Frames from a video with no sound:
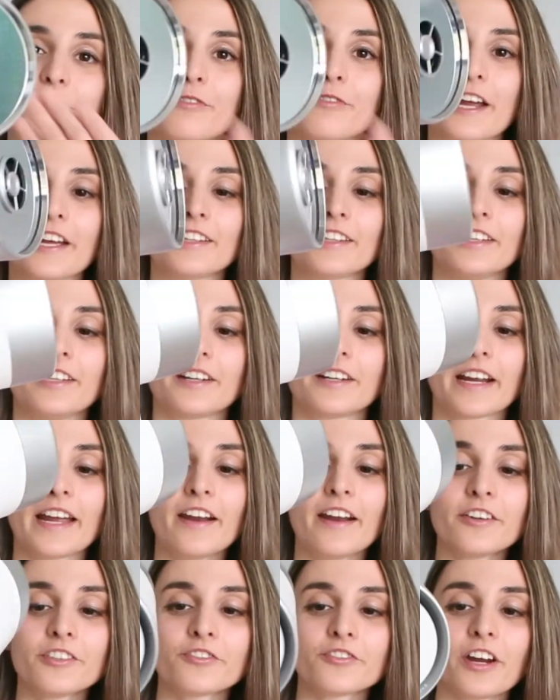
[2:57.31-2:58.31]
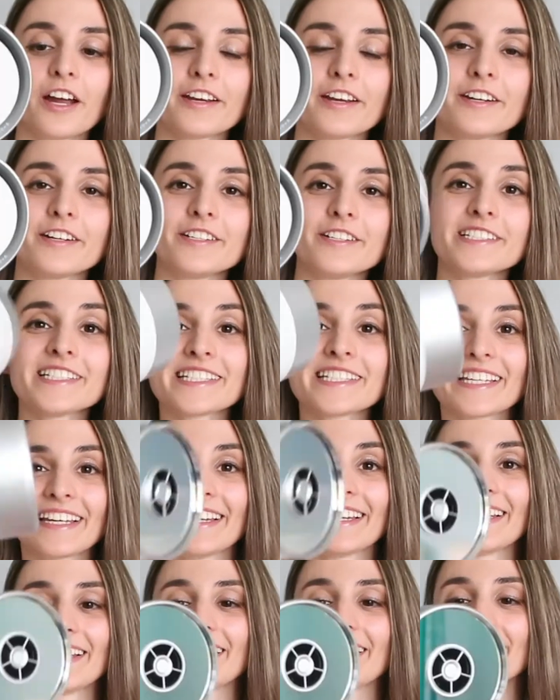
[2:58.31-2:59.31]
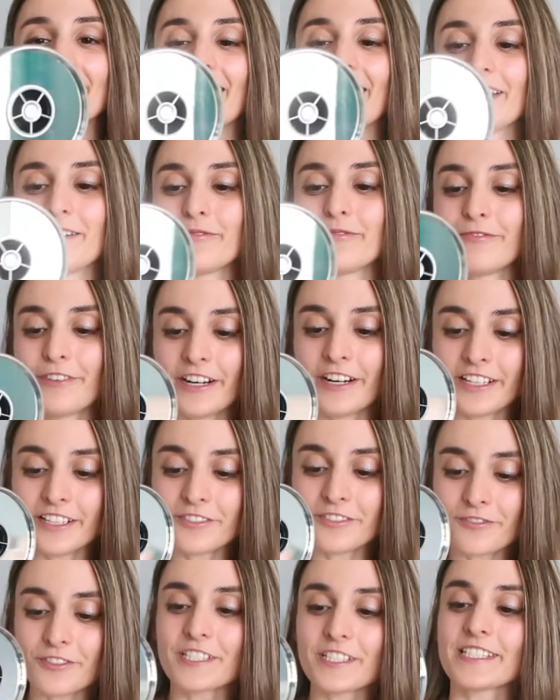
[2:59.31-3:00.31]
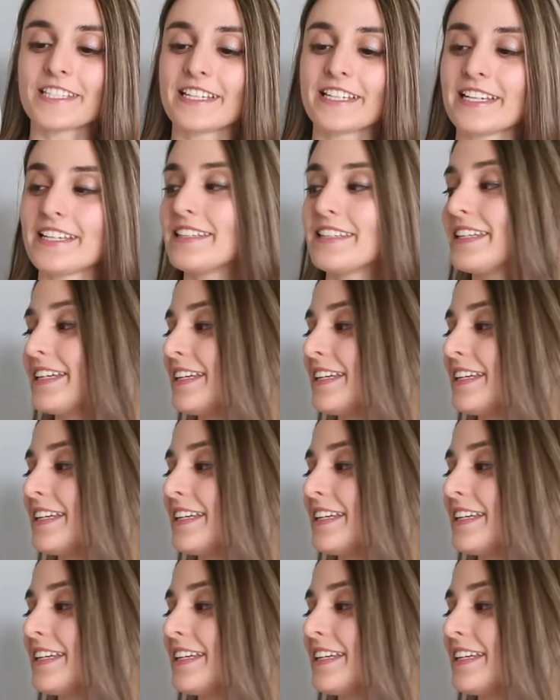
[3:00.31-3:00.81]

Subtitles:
regular hairdryers, and I am very interested